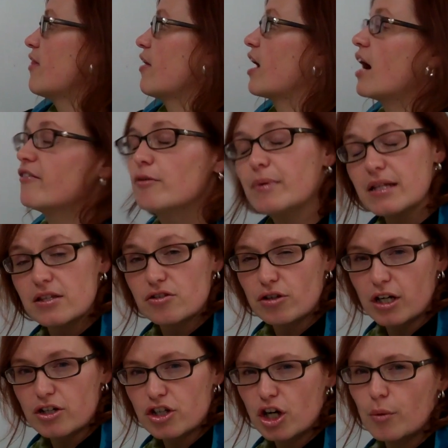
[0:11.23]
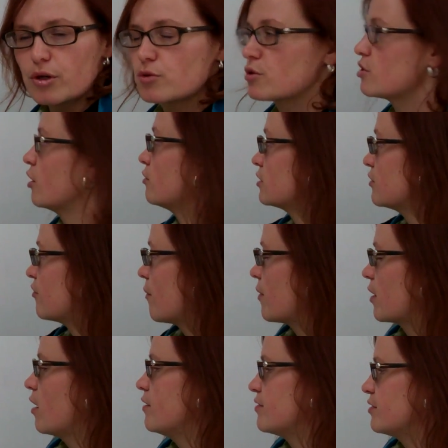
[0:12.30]
the government structure which resulted from
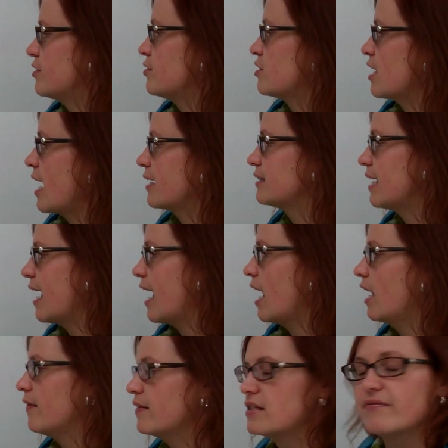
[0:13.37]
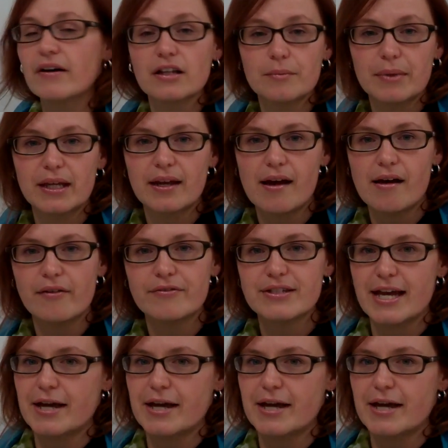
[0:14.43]
the Constitution Act, and the development of